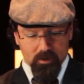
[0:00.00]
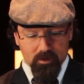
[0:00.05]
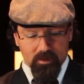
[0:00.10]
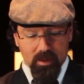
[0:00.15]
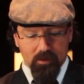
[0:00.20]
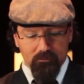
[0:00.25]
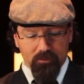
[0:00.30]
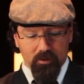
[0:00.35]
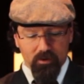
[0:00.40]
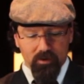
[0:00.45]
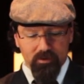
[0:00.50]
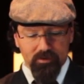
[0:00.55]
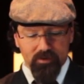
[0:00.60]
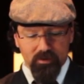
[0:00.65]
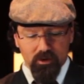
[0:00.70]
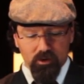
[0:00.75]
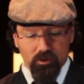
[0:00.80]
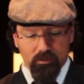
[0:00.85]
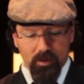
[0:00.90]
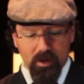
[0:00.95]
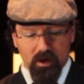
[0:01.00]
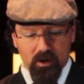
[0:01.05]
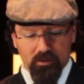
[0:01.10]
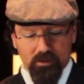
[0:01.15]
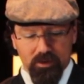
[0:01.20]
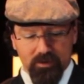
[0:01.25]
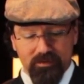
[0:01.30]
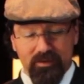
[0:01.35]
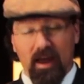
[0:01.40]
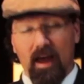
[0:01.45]
That varies a little bit
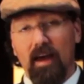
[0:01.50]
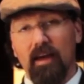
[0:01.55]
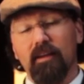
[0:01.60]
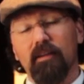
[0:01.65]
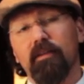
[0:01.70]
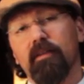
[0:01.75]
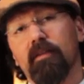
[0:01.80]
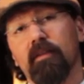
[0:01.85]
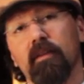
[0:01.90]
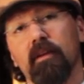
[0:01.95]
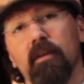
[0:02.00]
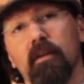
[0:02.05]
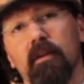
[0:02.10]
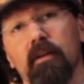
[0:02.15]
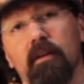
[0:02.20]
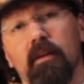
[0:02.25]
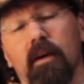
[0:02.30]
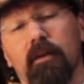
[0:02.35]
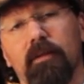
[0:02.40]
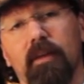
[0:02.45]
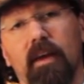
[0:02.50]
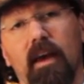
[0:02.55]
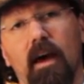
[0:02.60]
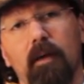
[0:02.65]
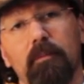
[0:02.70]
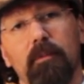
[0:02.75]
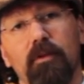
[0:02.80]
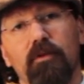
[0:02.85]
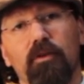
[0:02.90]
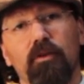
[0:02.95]
on the size of the
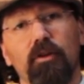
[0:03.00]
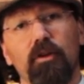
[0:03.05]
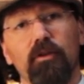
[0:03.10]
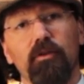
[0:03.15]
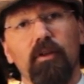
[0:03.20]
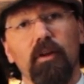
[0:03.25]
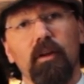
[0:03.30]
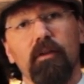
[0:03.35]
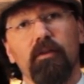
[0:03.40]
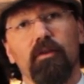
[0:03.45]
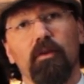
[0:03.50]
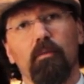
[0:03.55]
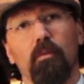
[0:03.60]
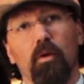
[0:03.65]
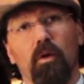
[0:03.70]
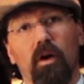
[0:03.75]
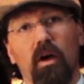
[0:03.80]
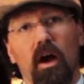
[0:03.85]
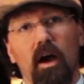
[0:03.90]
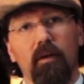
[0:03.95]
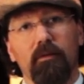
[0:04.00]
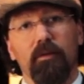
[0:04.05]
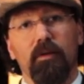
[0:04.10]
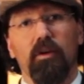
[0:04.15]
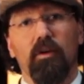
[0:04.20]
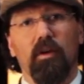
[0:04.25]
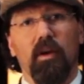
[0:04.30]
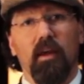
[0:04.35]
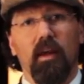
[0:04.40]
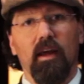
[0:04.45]
cup that you're using. So more coffee,
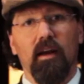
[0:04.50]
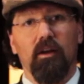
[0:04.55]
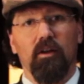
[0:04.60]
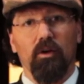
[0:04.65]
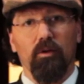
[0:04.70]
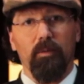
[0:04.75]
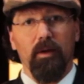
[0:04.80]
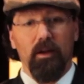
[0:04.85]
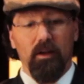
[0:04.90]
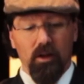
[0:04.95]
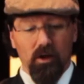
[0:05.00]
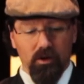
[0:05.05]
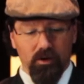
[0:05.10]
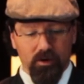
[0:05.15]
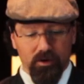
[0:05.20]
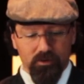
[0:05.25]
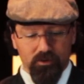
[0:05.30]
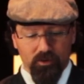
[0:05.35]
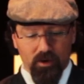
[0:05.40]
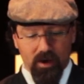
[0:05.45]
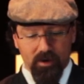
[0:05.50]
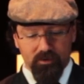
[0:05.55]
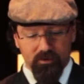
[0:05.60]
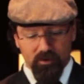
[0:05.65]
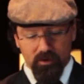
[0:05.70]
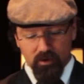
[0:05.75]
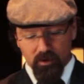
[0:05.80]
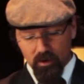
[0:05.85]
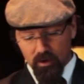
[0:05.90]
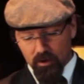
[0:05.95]
you can get a little bit longer
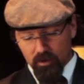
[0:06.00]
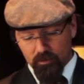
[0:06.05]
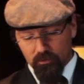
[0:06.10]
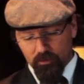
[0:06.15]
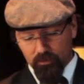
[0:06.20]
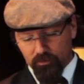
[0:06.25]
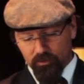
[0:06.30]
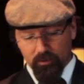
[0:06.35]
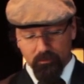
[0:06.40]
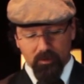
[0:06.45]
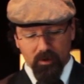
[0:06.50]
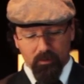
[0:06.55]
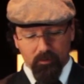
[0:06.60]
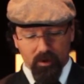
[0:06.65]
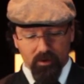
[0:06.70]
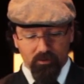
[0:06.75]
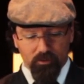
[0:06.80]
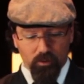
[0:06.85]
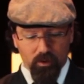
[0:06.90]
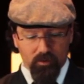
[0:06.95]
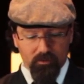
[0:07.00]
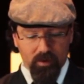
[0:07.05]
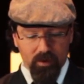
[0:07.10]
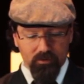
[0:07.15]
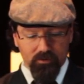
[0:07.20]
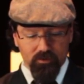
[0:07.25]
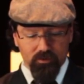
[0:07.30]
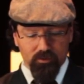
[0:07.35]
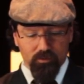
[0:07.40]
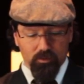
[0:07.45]
extraction. For something around 12
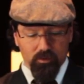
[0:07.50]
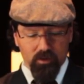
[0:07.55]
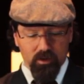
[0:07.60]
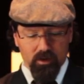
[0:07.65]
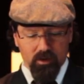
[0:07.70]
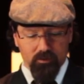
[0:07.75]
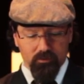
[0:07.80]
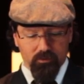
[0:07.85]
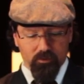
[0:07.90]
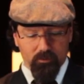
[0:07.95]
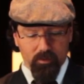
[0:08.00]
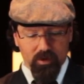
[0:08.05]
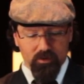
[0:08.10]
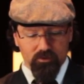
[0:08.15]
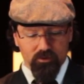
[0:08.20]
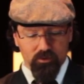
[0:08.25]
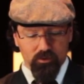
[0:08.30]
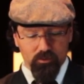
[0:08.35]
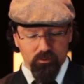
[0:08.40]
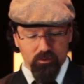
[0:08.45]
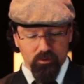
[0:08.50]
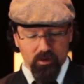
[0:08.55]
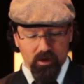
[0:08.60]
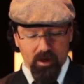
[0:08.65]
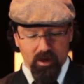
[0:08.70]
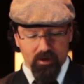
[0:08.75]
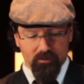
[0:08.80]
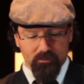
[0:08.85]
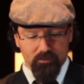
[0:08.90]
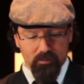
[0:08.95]
ounces, we're looking for about
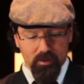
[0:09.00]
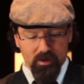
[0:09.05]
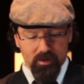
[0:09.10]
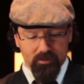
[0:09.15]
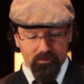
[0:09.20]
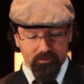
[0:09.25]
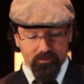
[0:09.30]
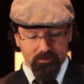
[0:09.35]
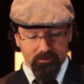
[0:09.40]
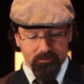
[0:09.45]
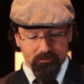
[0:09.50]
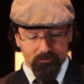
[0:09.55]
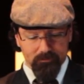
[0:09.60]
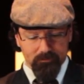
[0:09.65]
2.5 minutes.